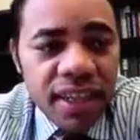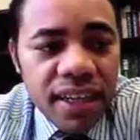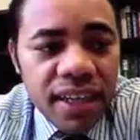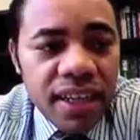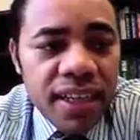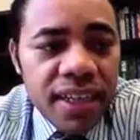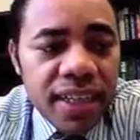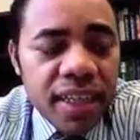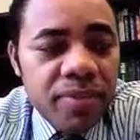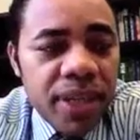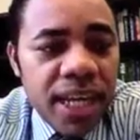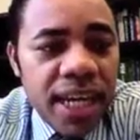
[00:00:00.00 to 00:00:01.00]

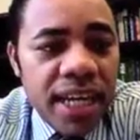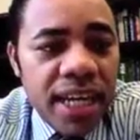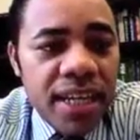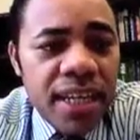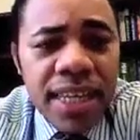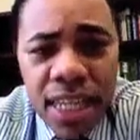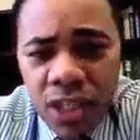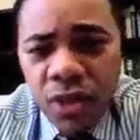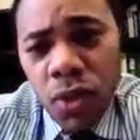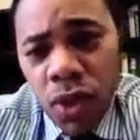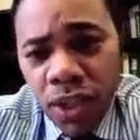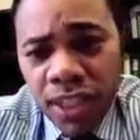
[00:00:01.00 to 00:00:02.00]
And then you
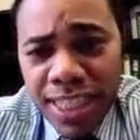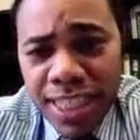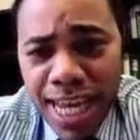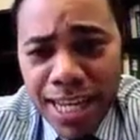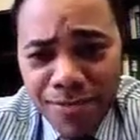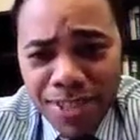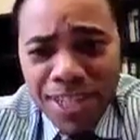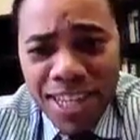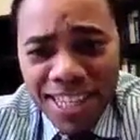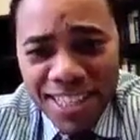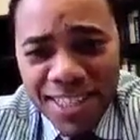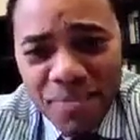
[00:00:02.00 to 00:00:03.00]
call it a day.
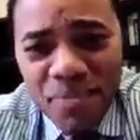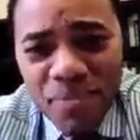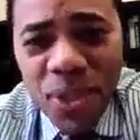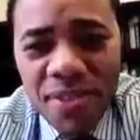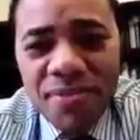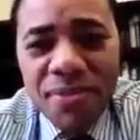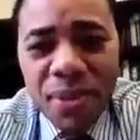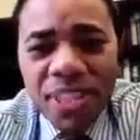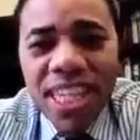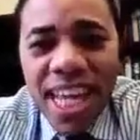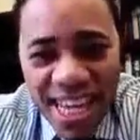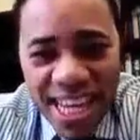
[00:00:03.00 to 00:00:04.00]
It's a pretty full
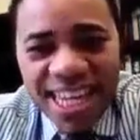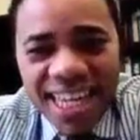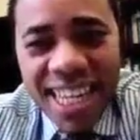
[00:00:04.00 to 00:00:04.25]
day.